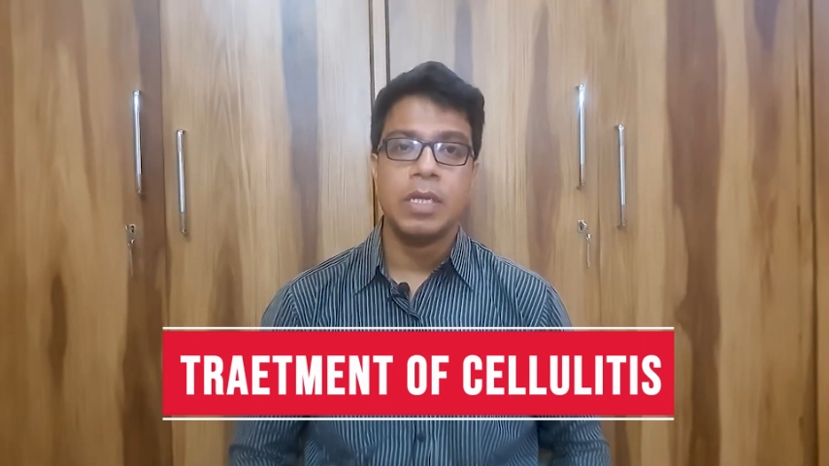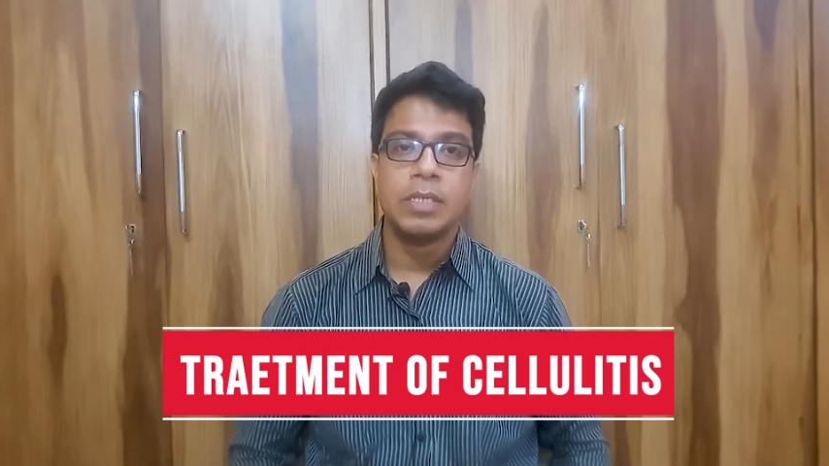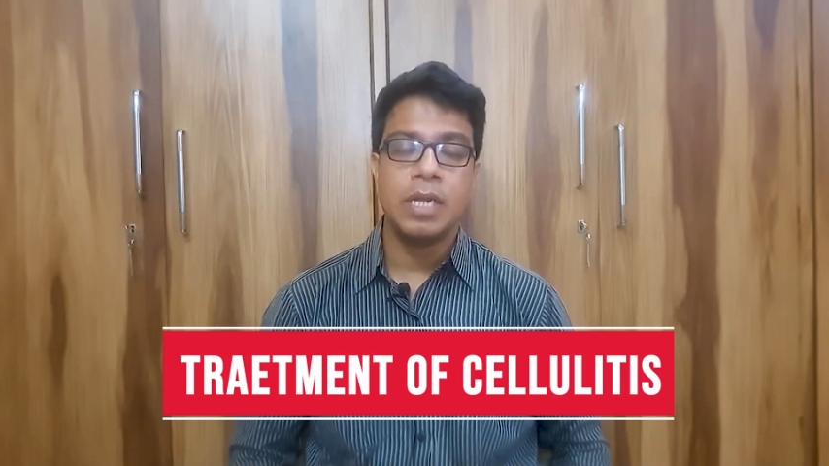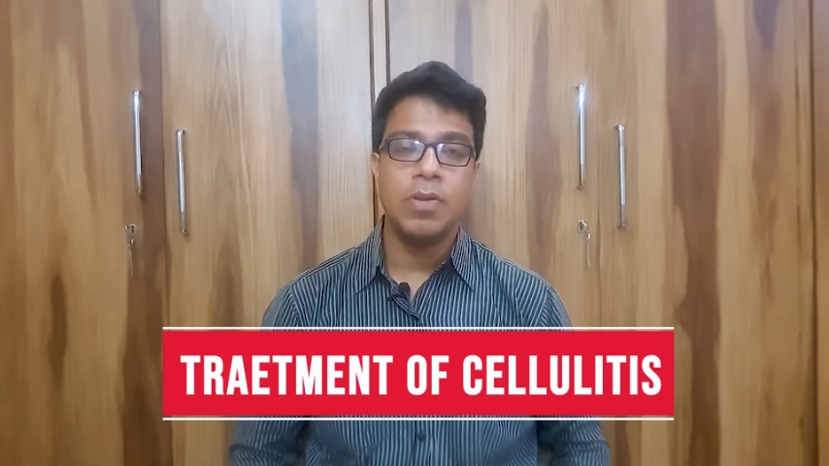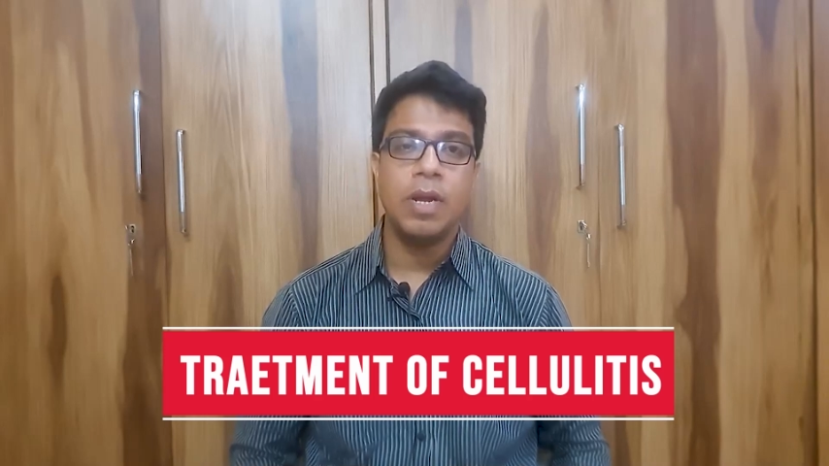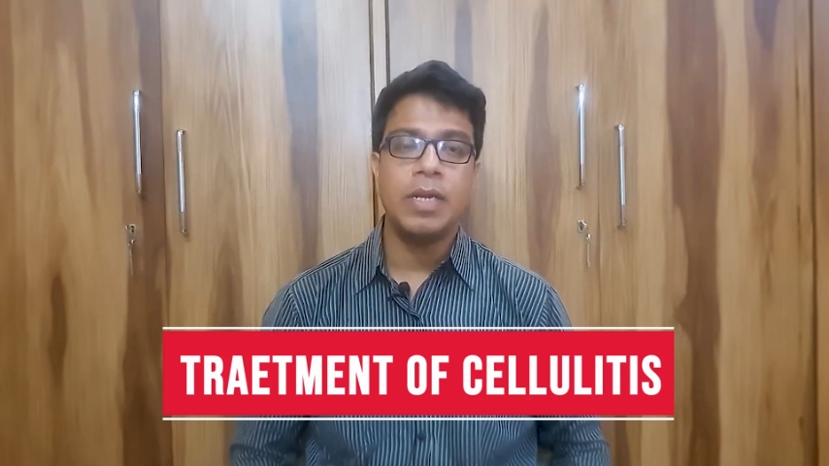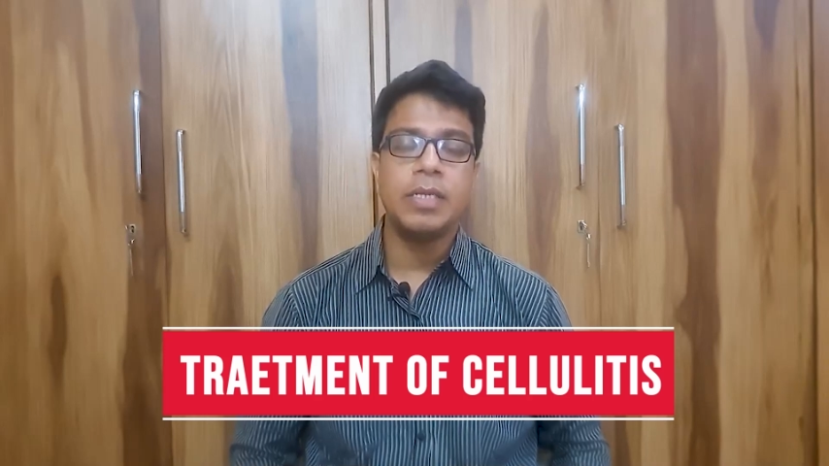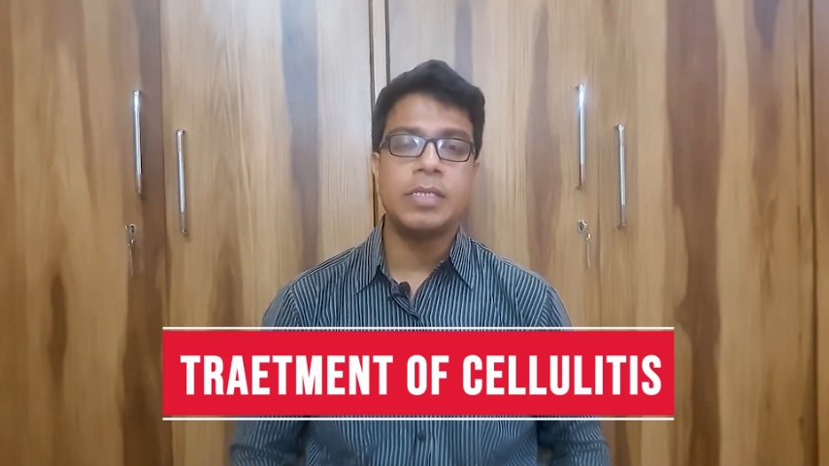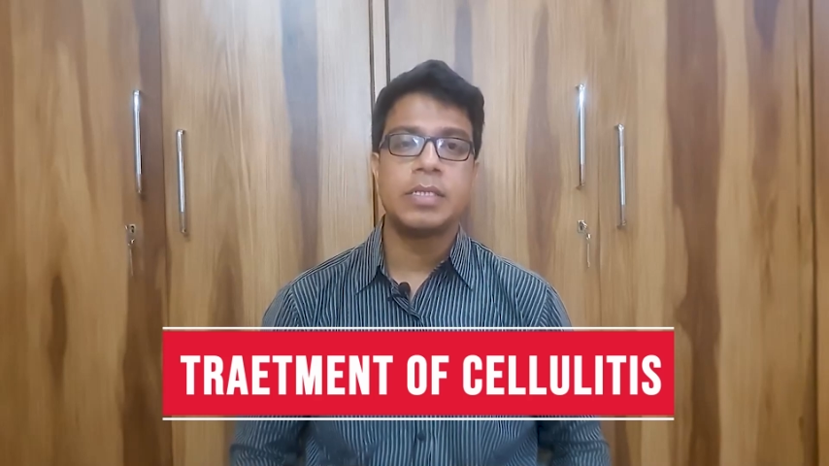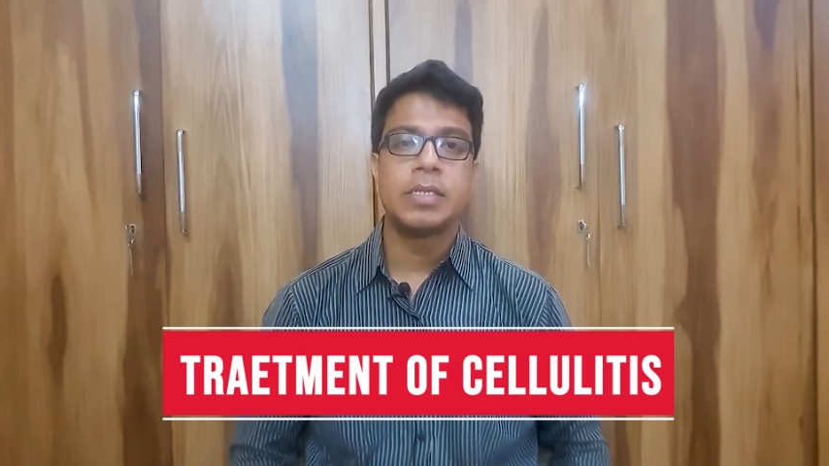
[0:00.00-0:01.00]

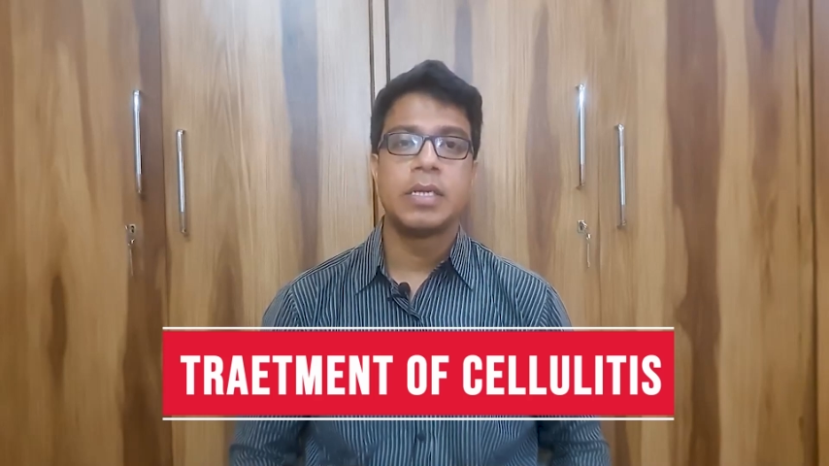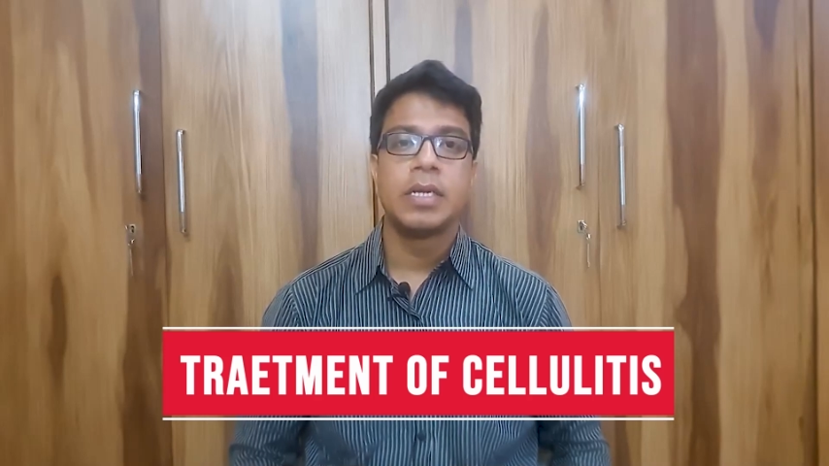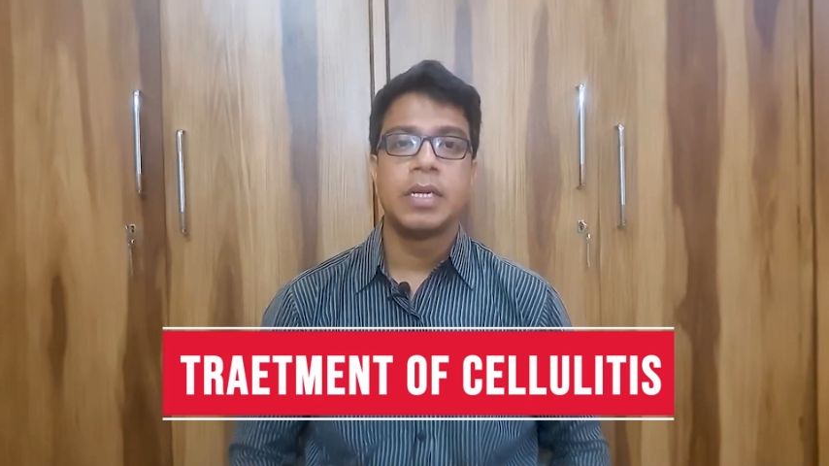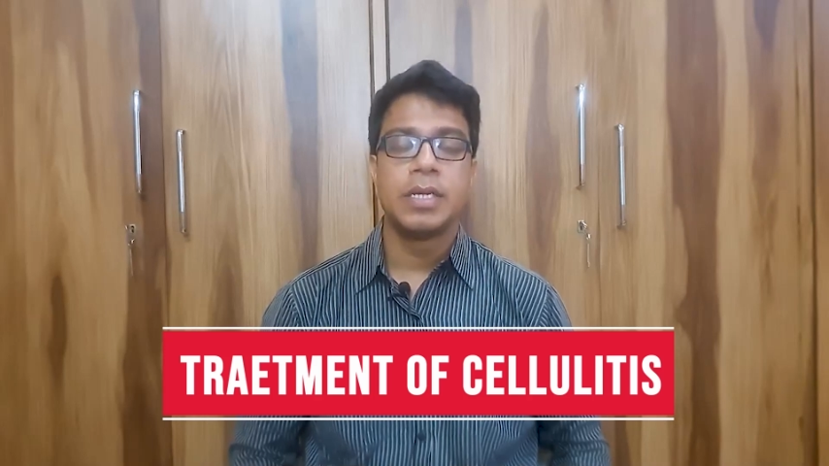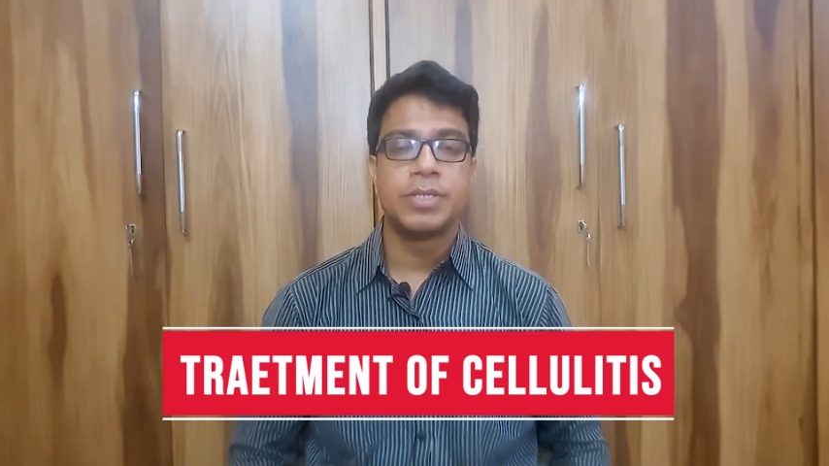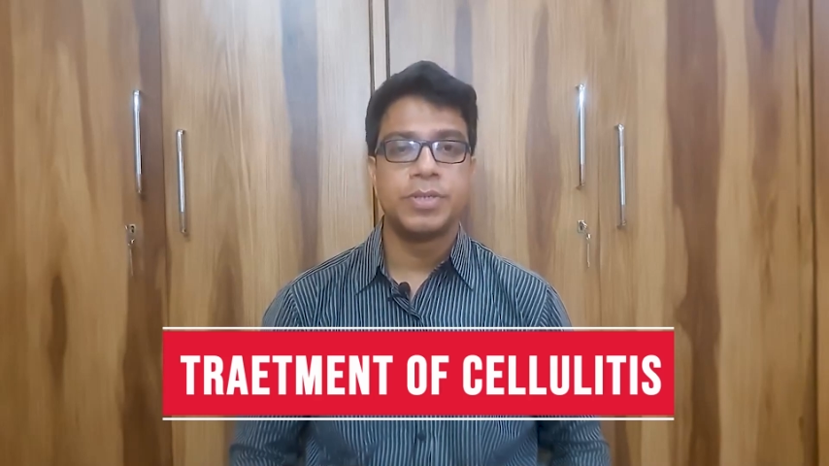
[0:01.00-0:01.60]
Cellulitis is